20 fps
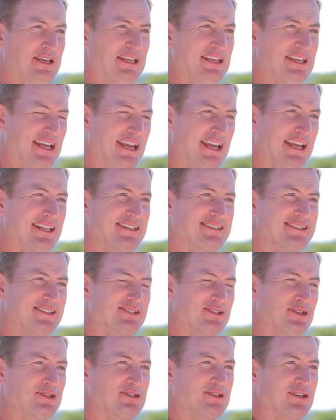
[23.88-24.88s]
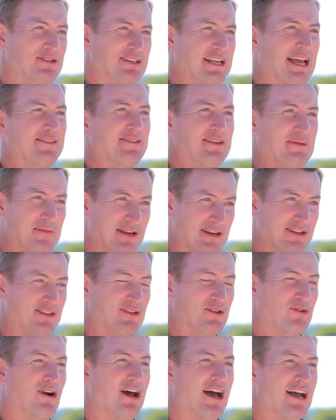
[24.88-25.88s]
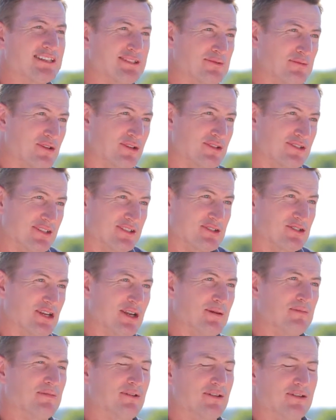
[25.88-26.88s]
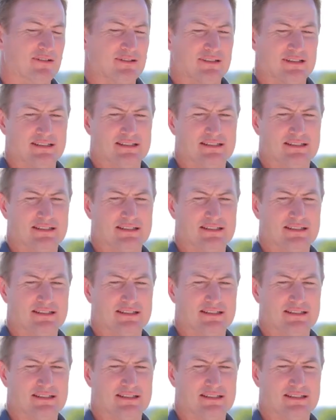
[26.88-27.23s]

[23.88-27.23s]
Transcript: pea cans, and she used to cut them into the grass and we used to chip and